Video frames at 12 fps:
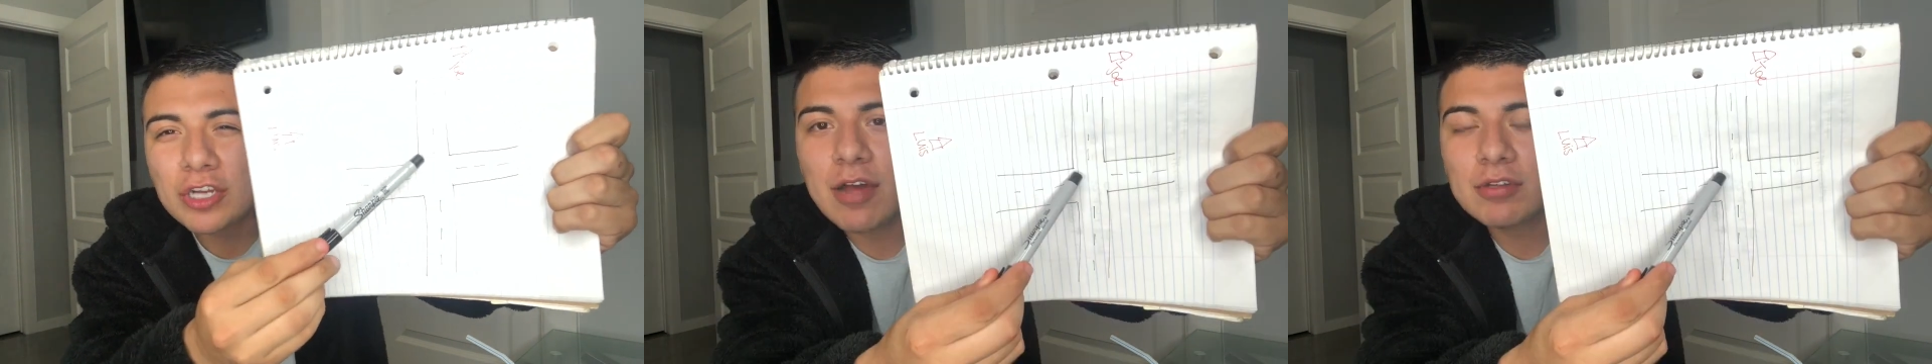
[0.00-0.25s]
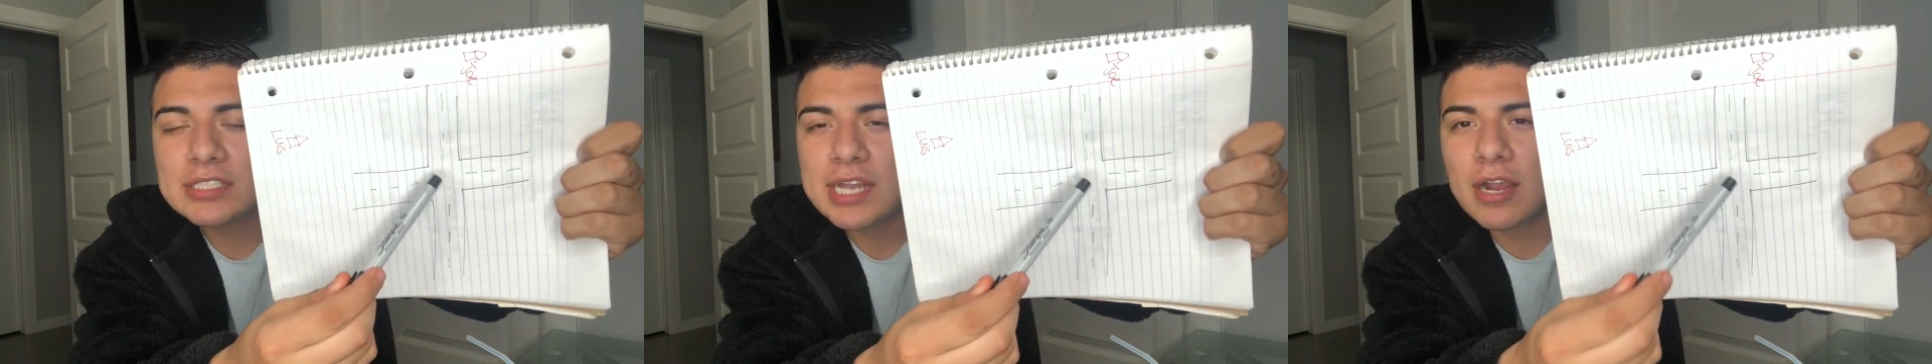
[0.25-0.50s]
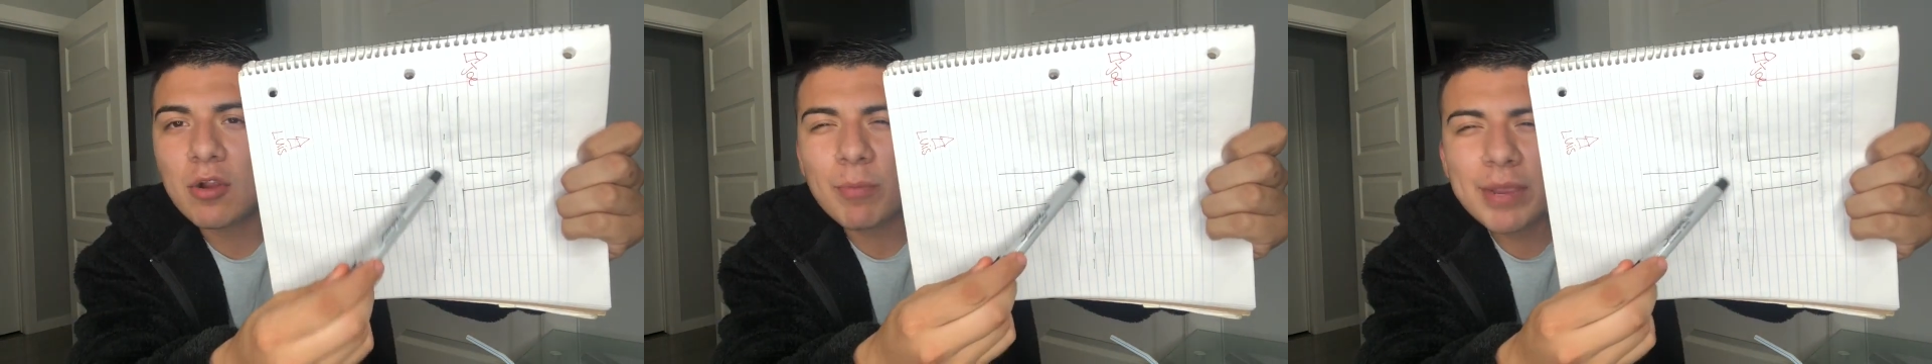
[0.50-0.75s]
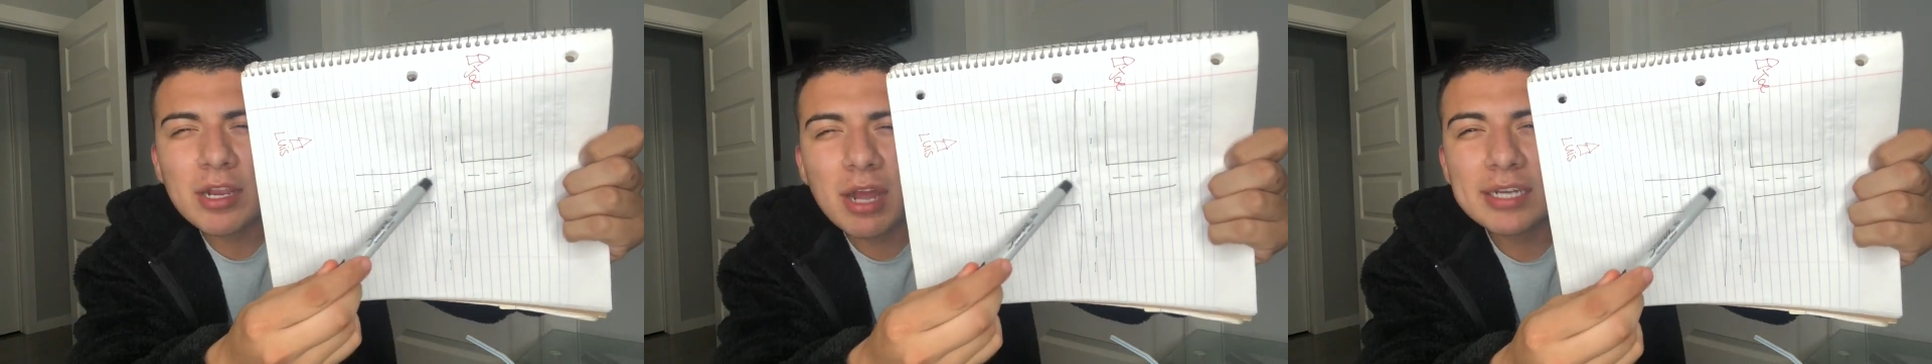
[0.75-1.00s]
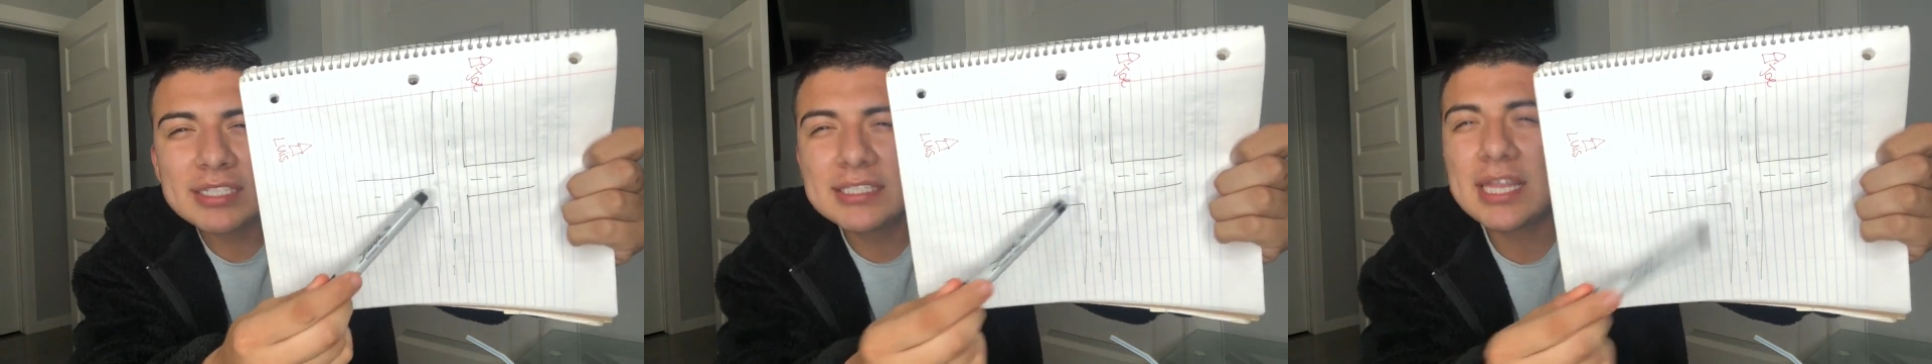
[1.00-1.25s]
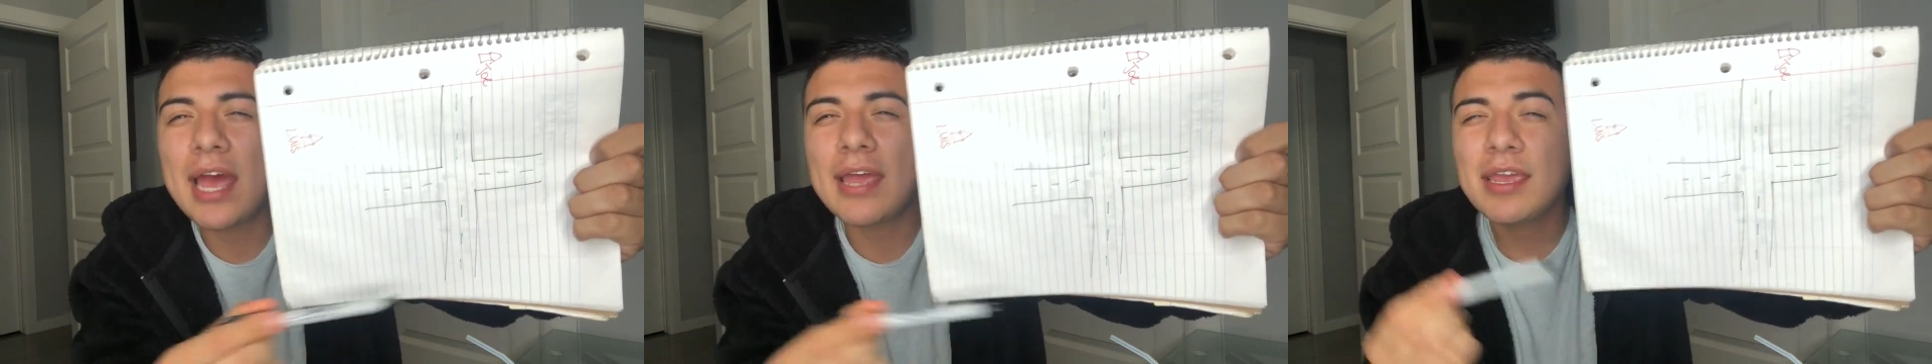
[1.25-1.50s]
And I was like, oh my God, is
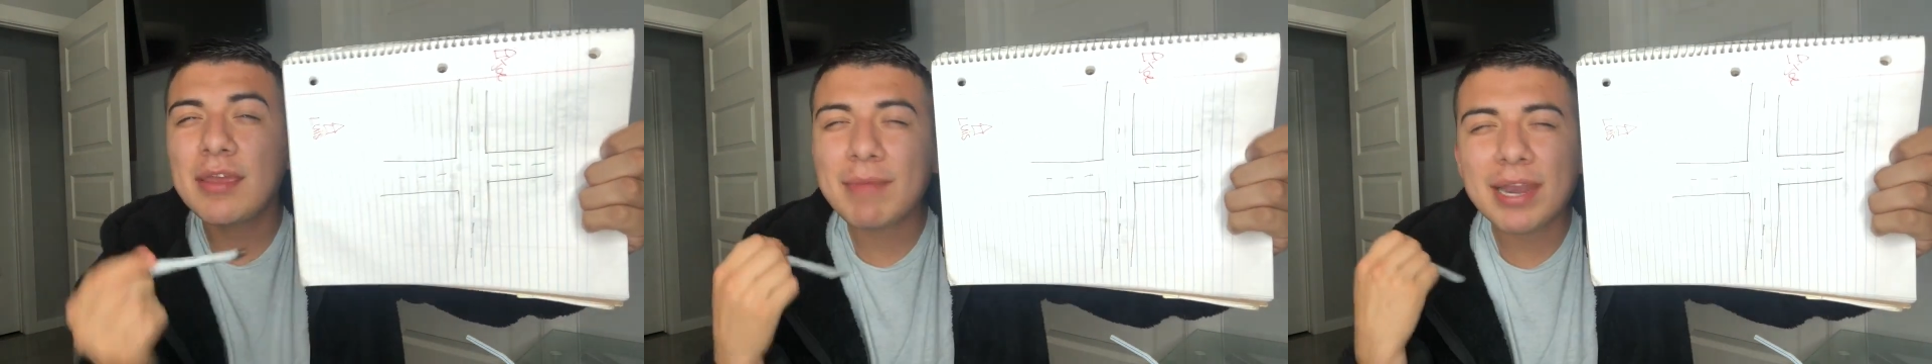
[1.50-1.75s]
that him?